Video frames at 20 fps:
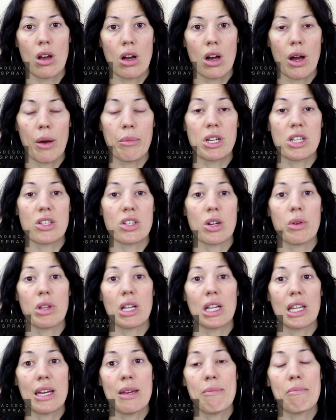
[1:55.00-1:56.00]
I'm gonna start with
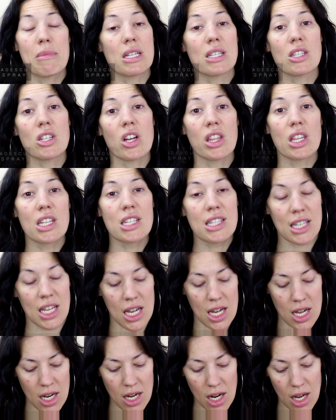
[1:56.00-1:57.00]
a light mist on the
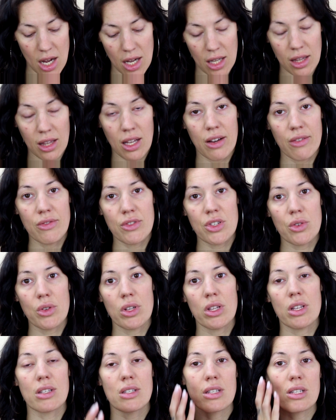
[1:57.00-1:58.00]
skin. I love
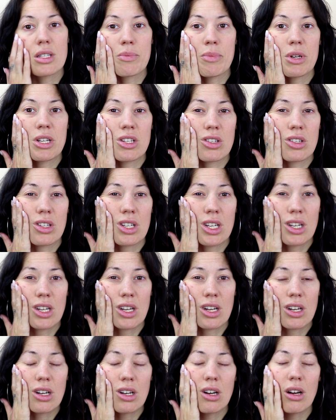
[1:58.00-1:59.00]
doing this,
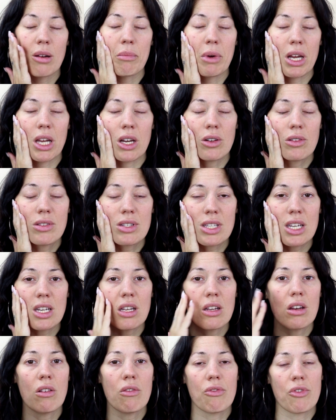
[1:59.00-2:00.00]
especially on my own
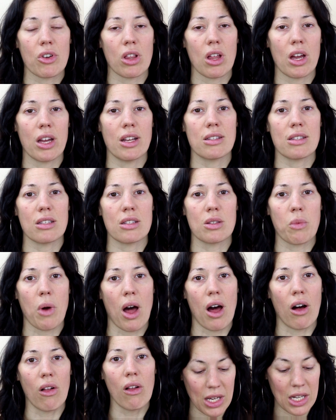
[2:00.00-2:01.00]
skin, for clients as
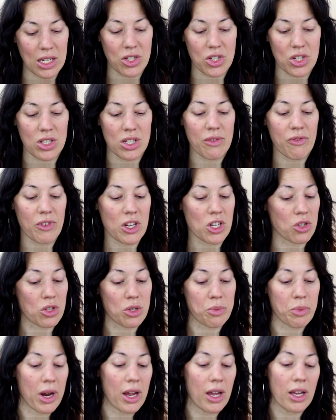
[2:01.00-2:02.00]
well. It's just a facial
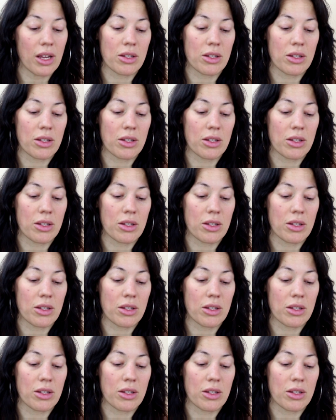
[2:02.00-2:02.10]
spray.